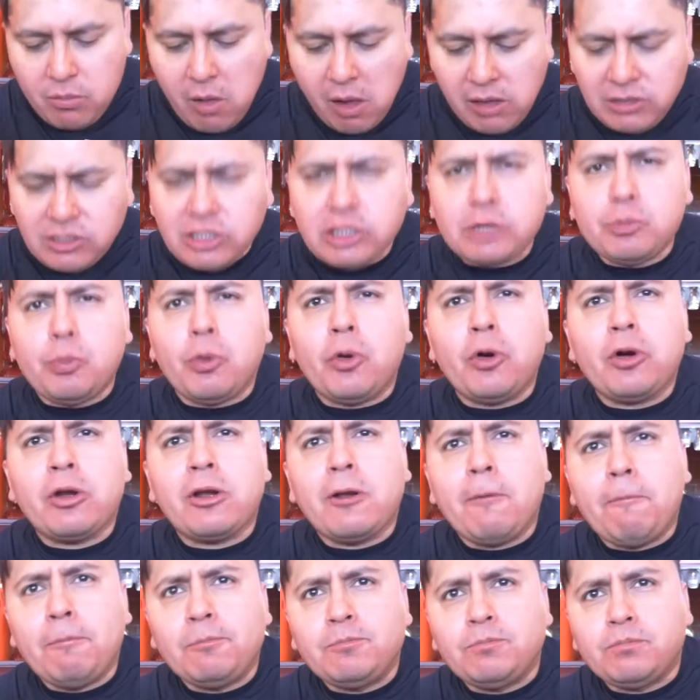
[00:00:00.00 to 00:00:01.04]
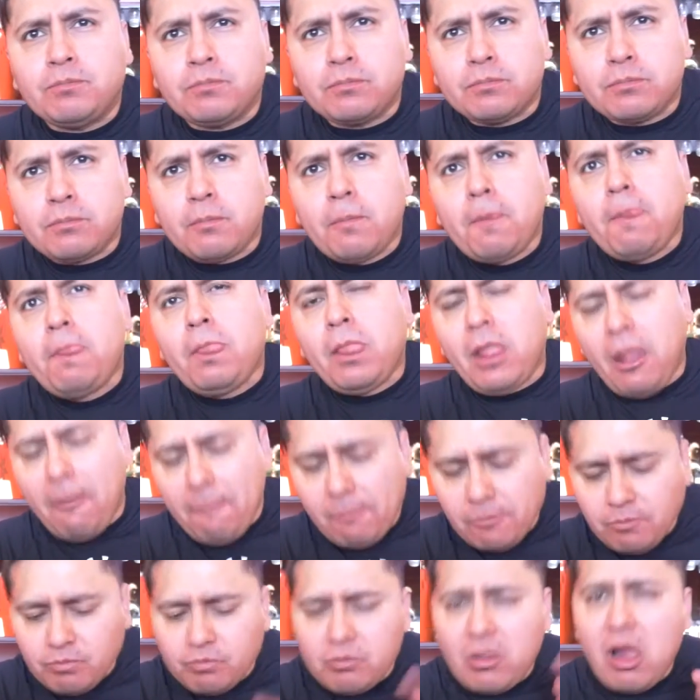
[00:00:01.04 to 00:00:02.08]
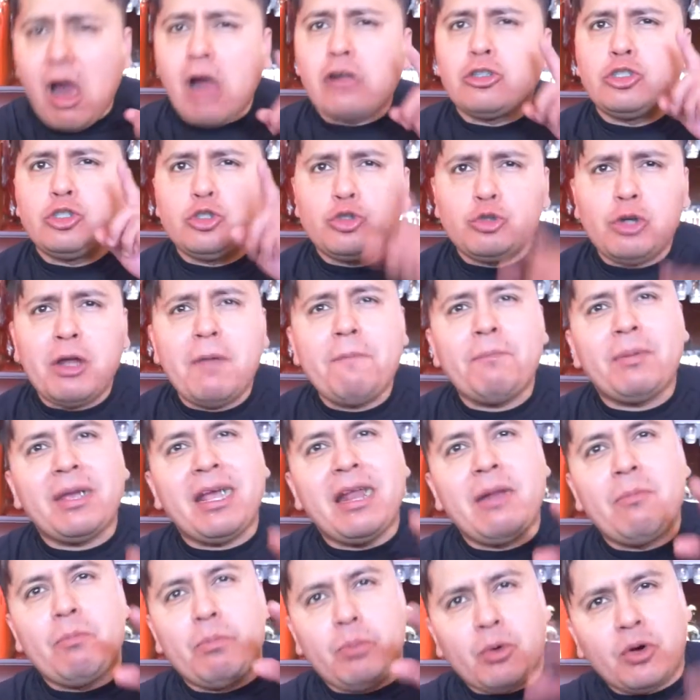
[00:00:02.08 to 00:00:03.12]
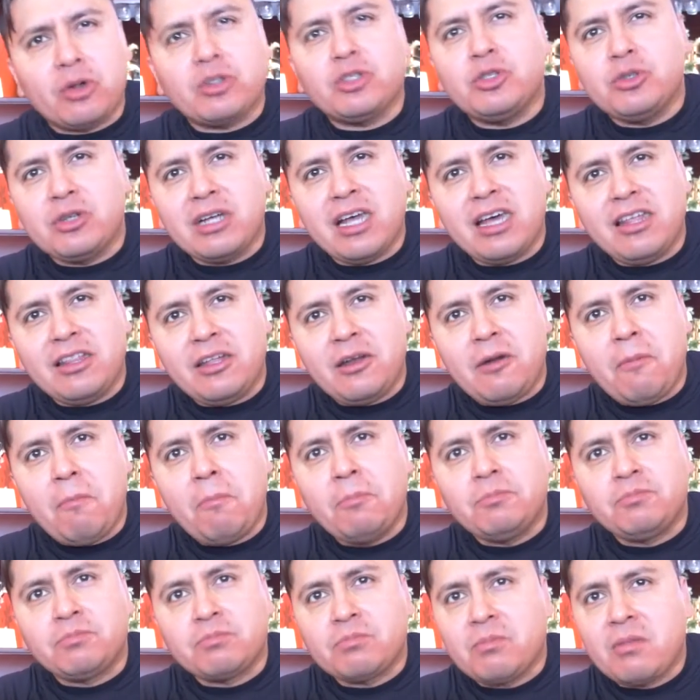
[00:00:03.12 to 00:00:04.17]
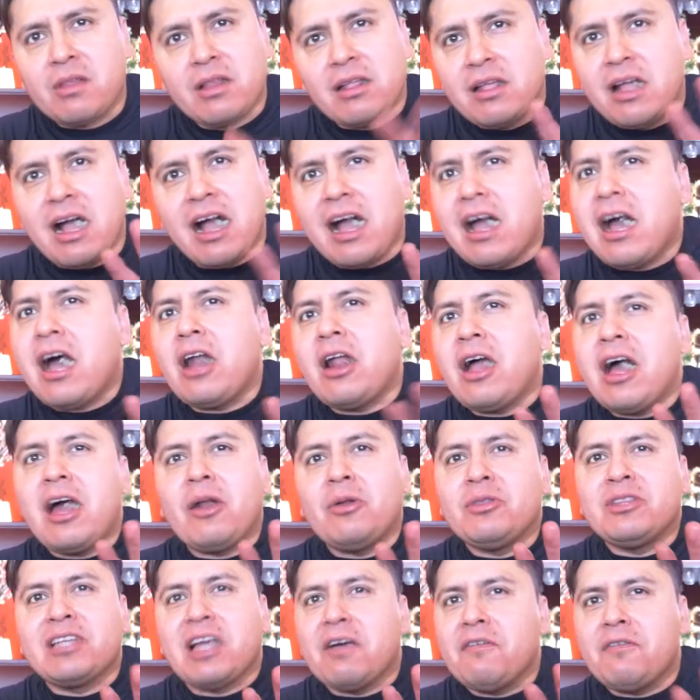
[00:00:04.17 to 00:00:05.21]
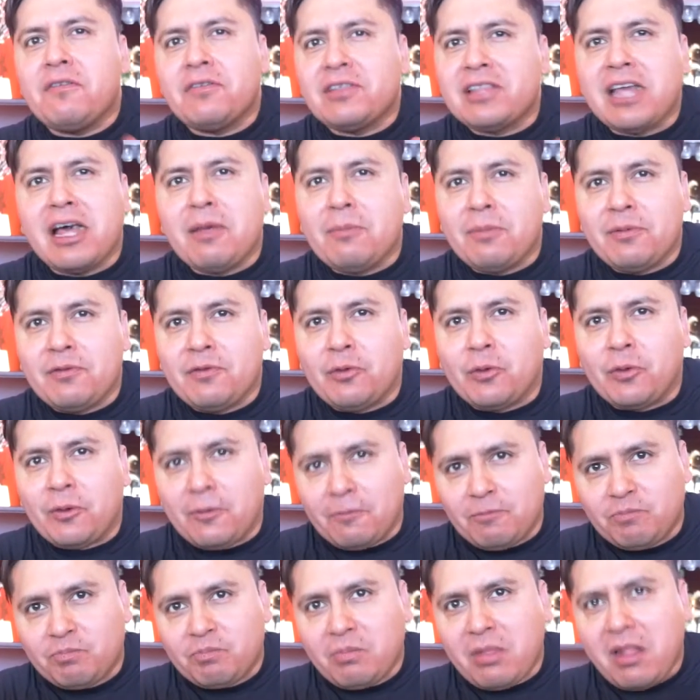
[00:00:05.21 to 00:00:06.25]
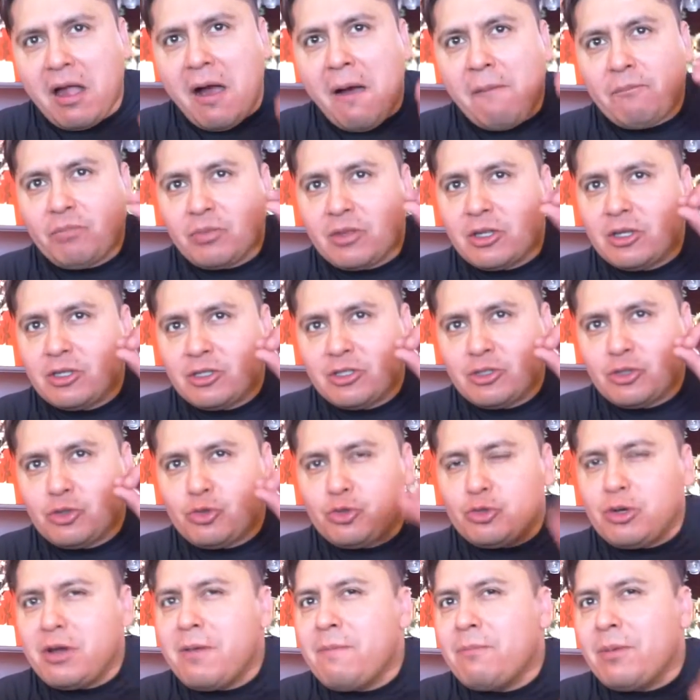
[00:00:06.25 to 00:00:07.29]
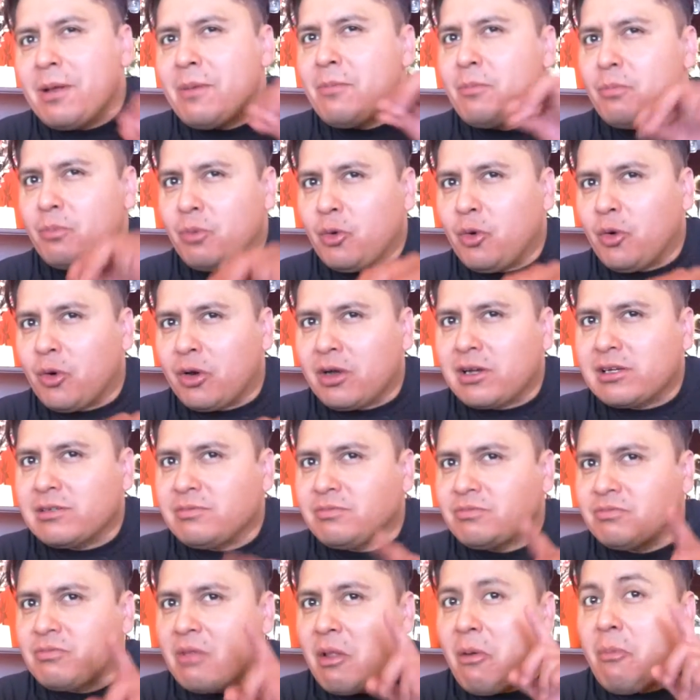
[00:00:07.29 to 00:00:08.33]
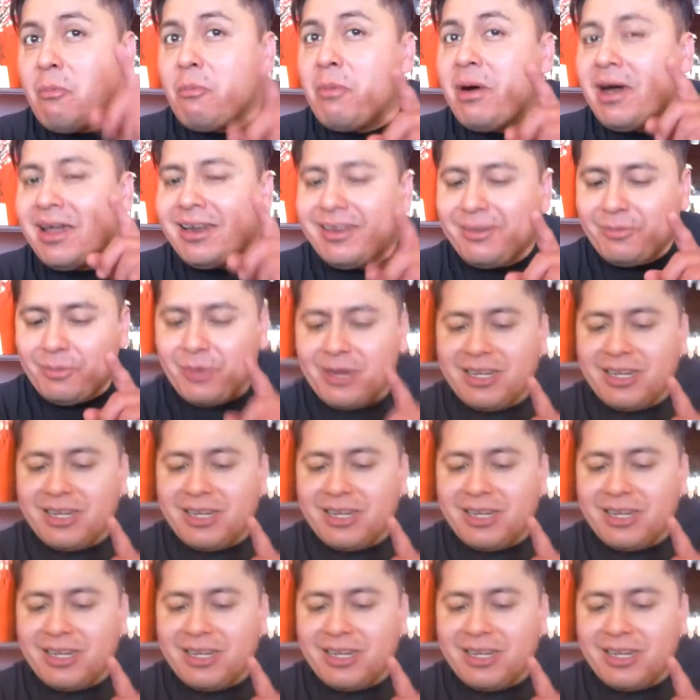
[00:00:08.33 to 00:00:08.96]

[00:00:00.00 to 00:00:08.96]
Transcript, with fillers: Is this pork? Mm-hmm. Shrimp and pork together? I don't think I've ever done before. Right. Shrimp and pork. But